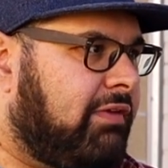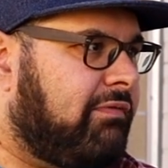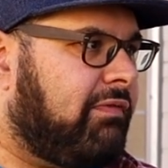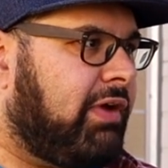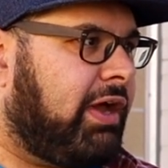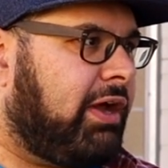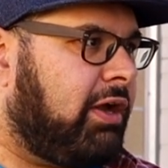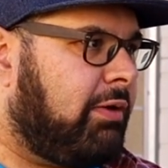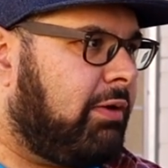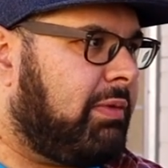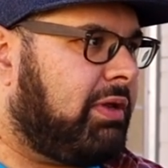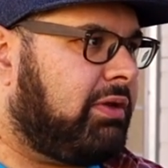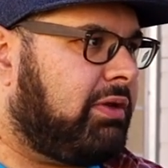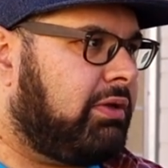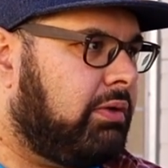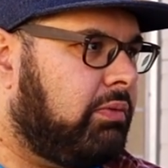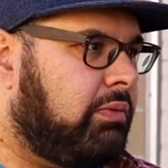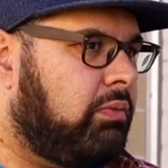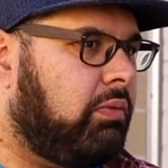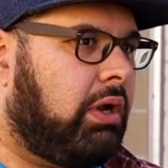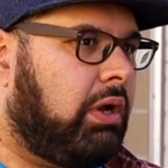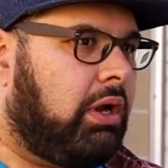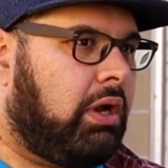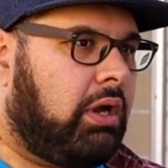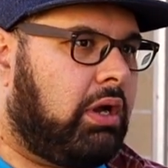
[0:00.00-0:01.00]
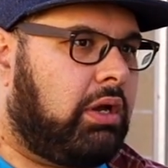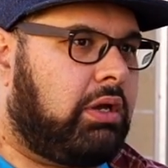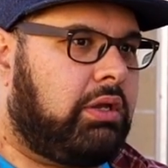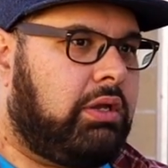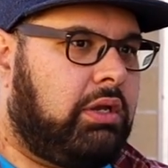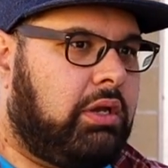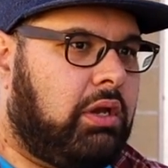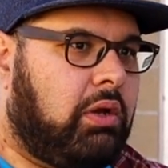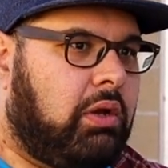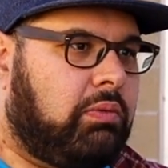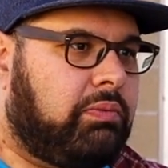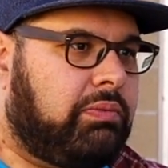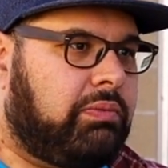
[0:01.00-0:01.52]
environment where
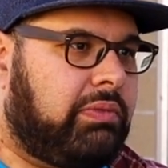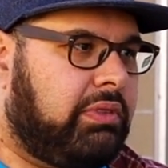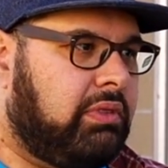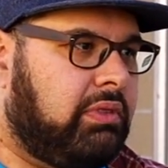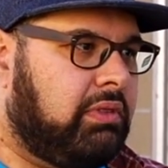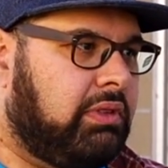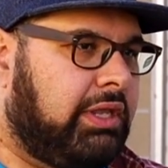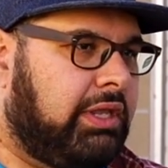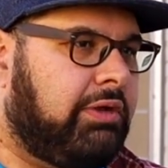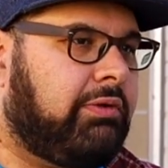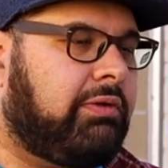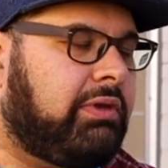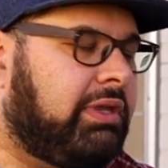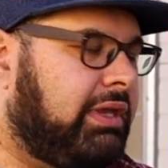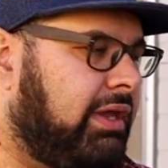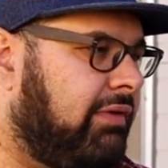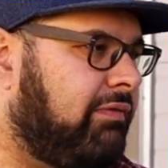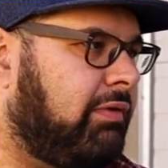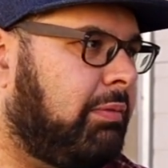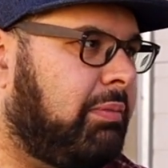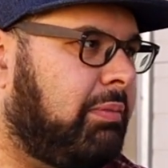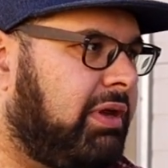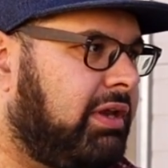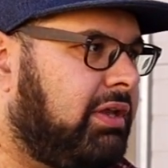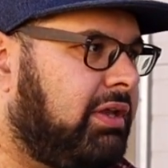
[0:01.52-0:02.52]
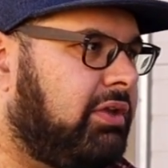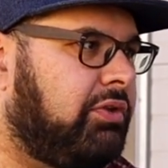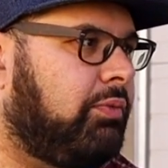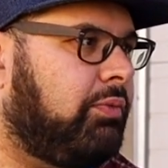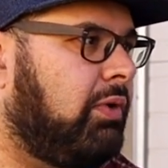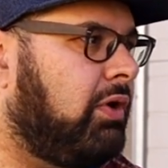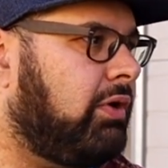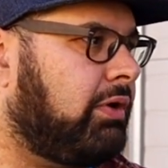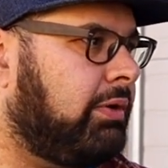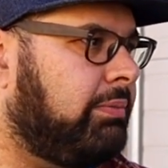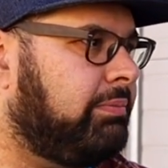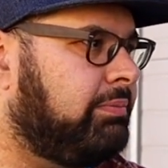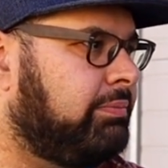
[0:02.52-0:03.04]
literally everybody is
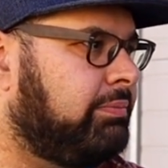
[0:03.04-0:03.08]
welcome.